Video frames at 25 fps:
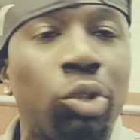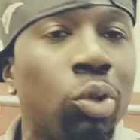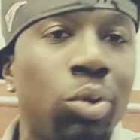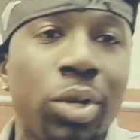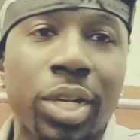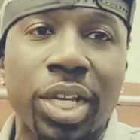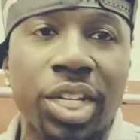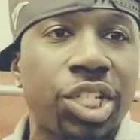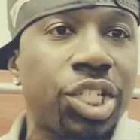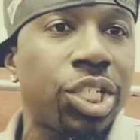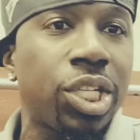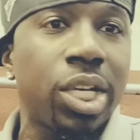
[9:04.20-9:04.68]
through
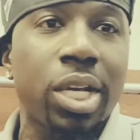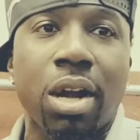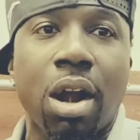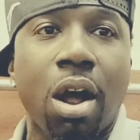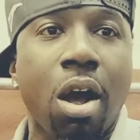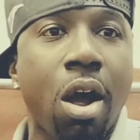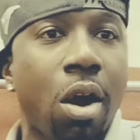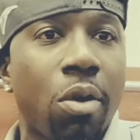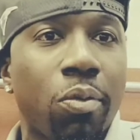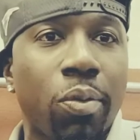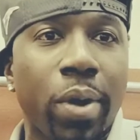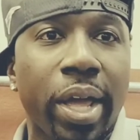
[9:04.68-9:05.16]
this shit
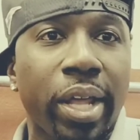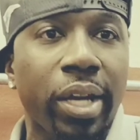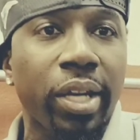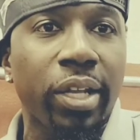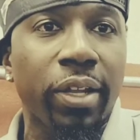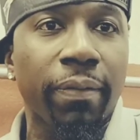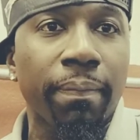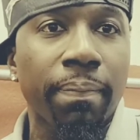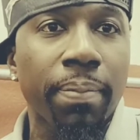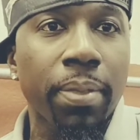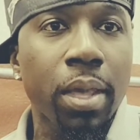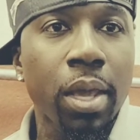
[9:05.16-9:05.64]

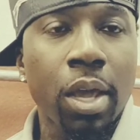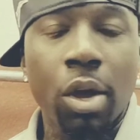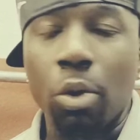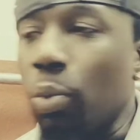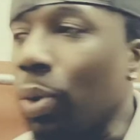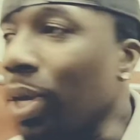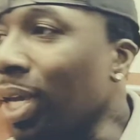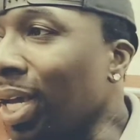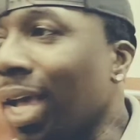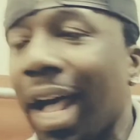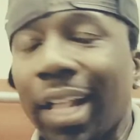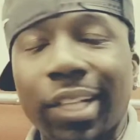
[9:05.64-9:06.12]
already.
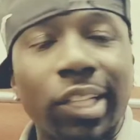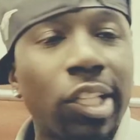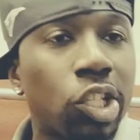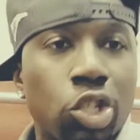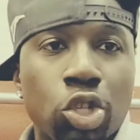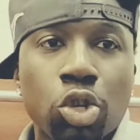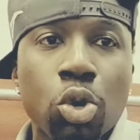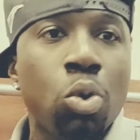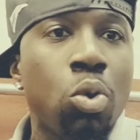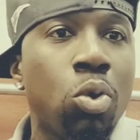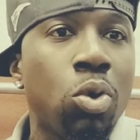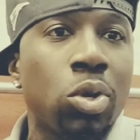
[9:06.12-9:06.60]
We got the
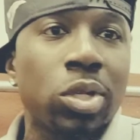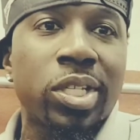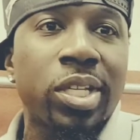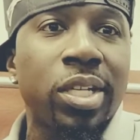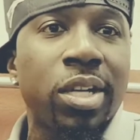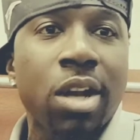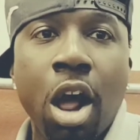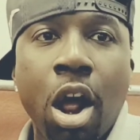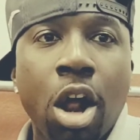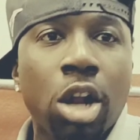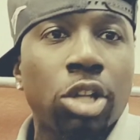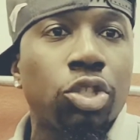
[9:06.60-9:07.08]
tools
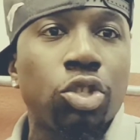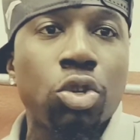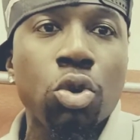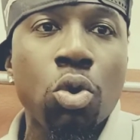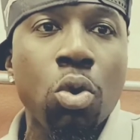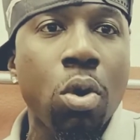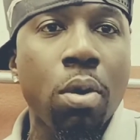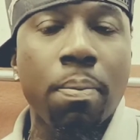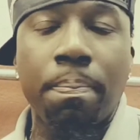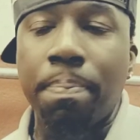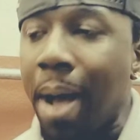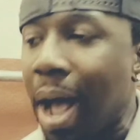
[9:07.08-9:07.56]
in our
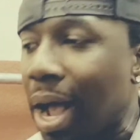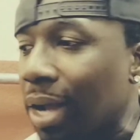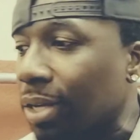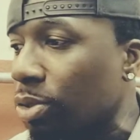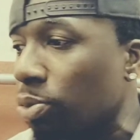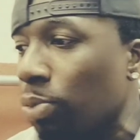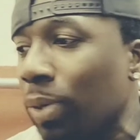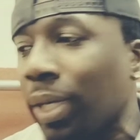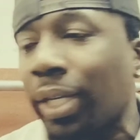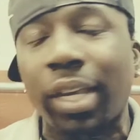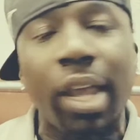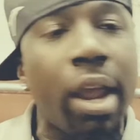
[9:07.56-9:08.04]

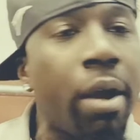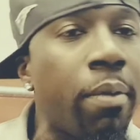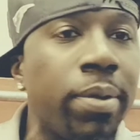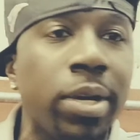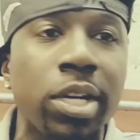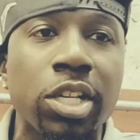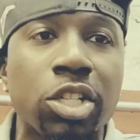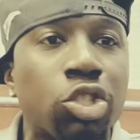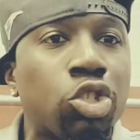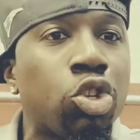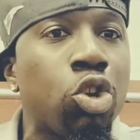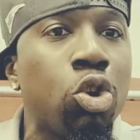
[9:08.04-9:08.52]
toolbox. We carry
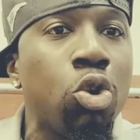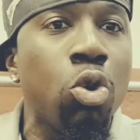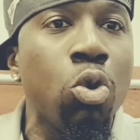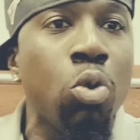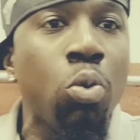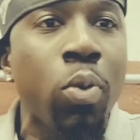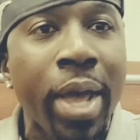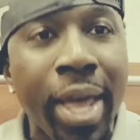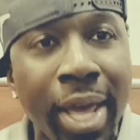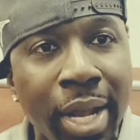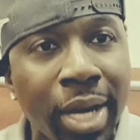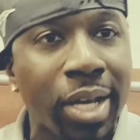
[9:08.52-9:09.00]
the tool
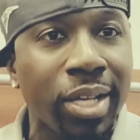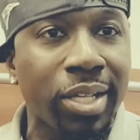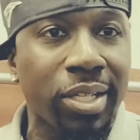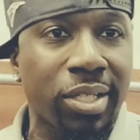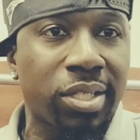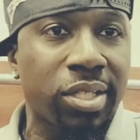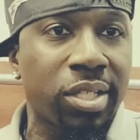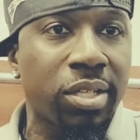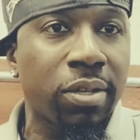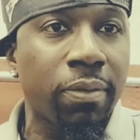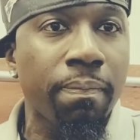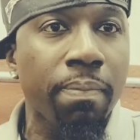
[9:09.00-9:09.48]
with
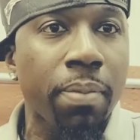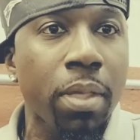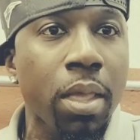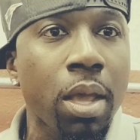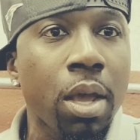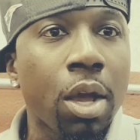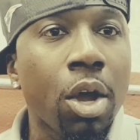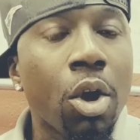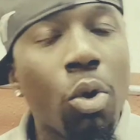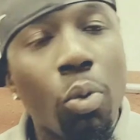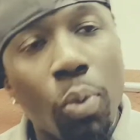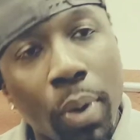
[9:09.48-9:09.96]
us.
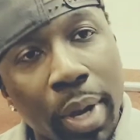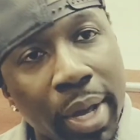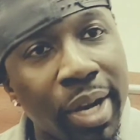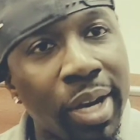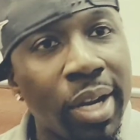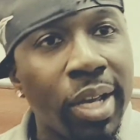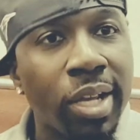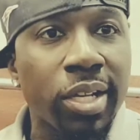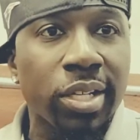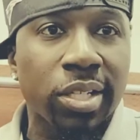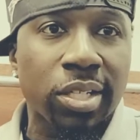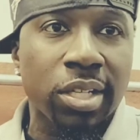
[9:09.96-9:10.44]
With
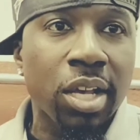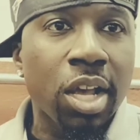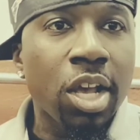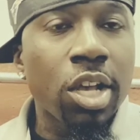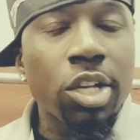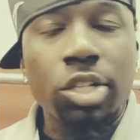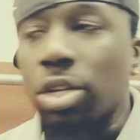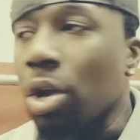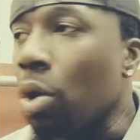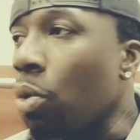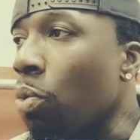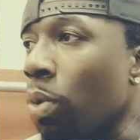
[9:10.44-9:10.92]

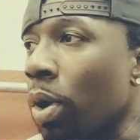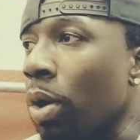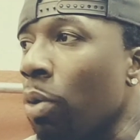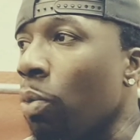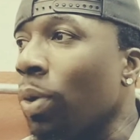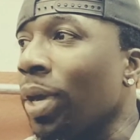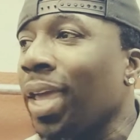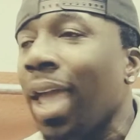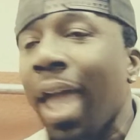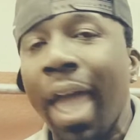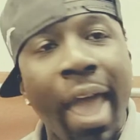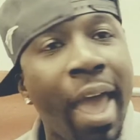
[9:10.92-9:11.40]
us. So when
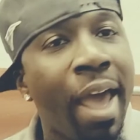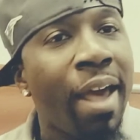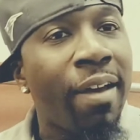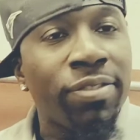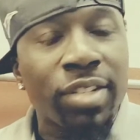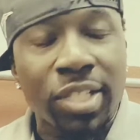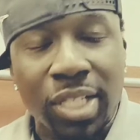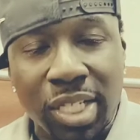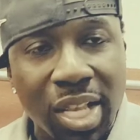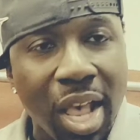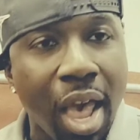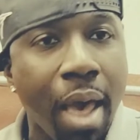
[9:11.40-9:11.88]
we
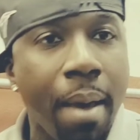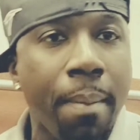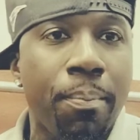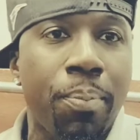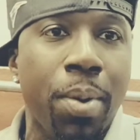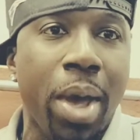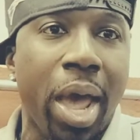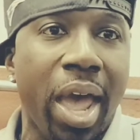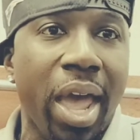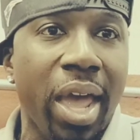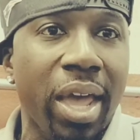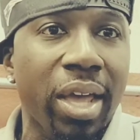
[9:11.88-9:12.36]
have
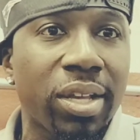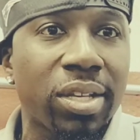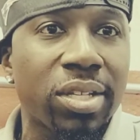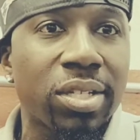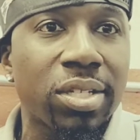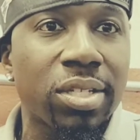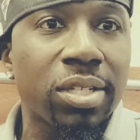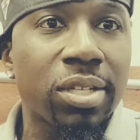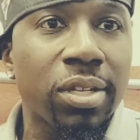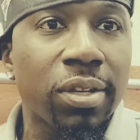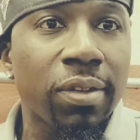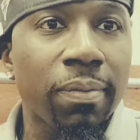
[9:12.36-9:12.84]

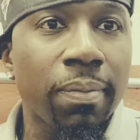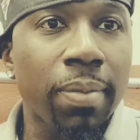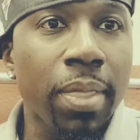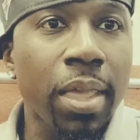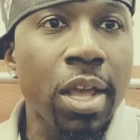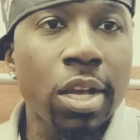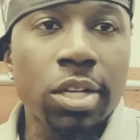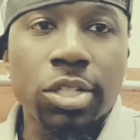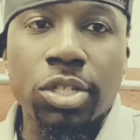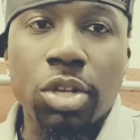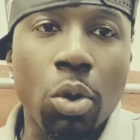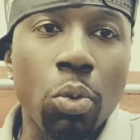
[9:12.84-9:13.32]
setbacks,
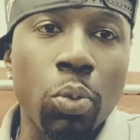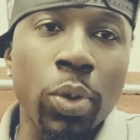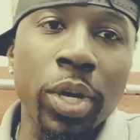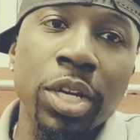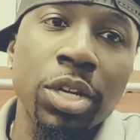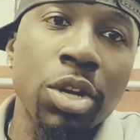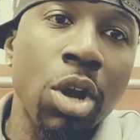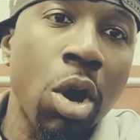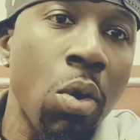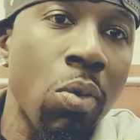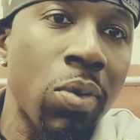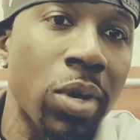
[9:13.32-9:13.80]
so we
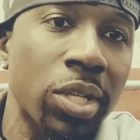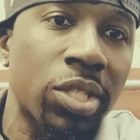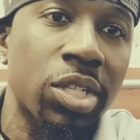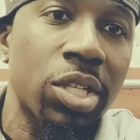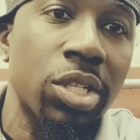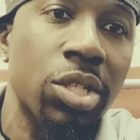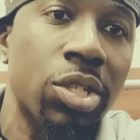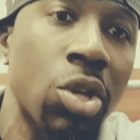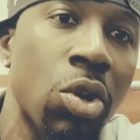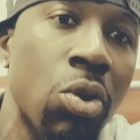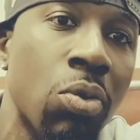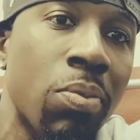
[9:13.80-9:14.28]
know what
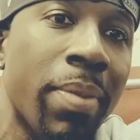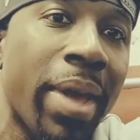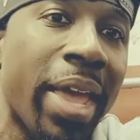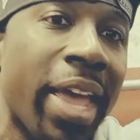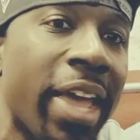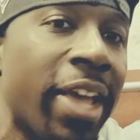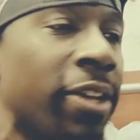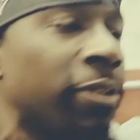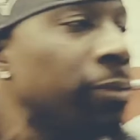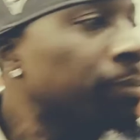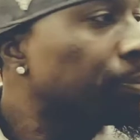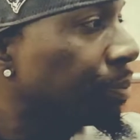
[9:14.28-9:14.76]
to do,
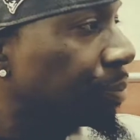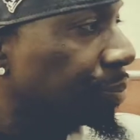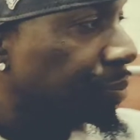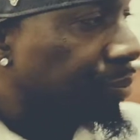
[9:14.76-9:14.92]
man.